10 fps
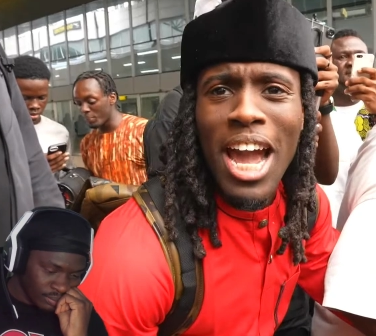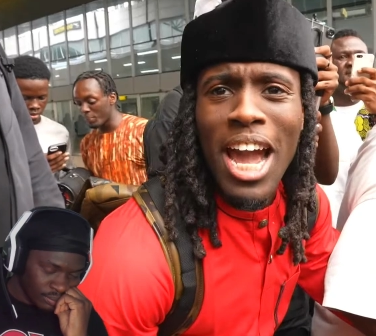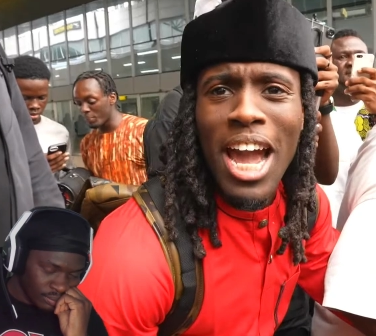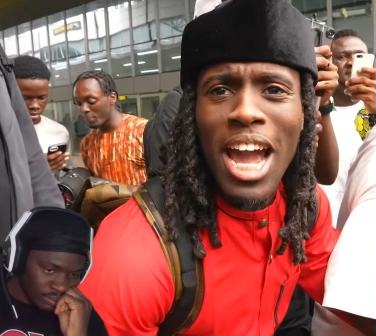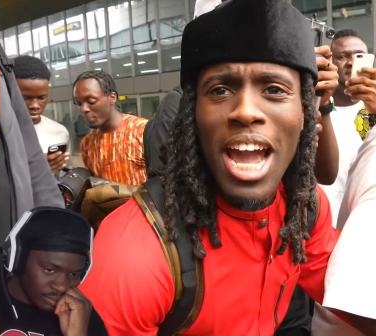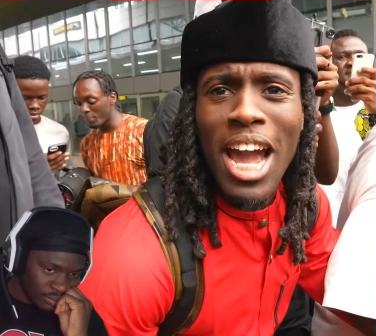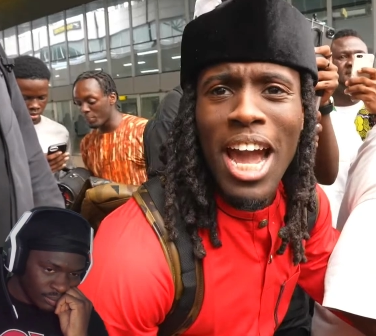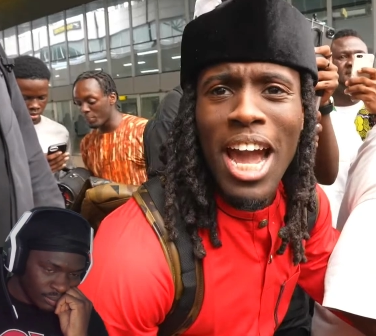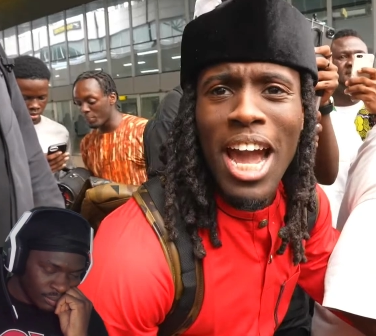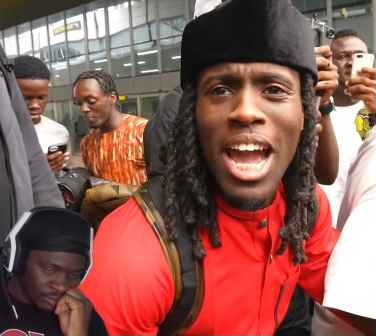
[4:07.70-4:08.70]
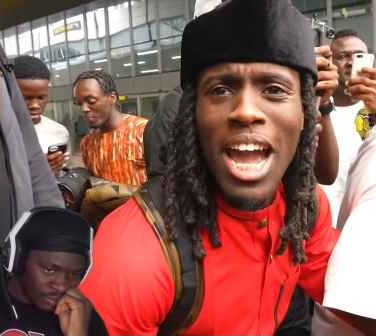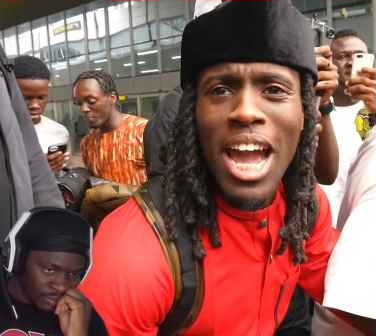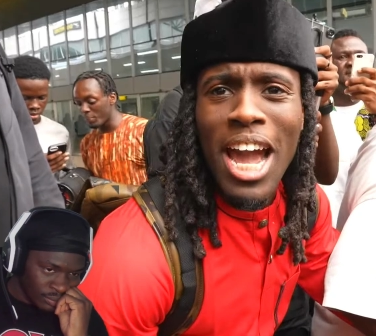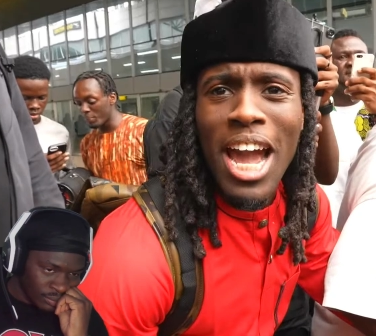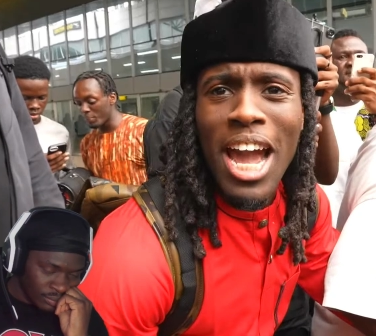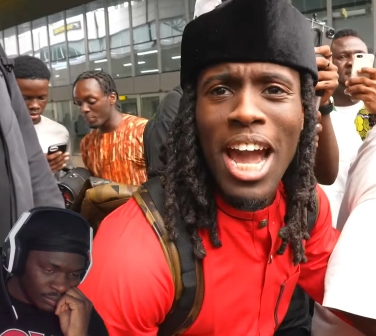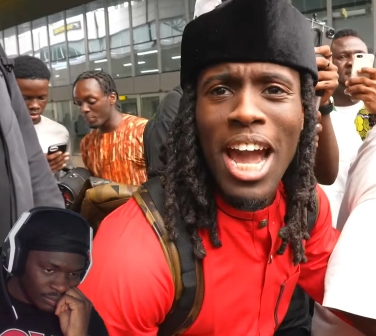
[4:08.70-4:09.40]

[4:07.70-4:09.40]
Nothing is said.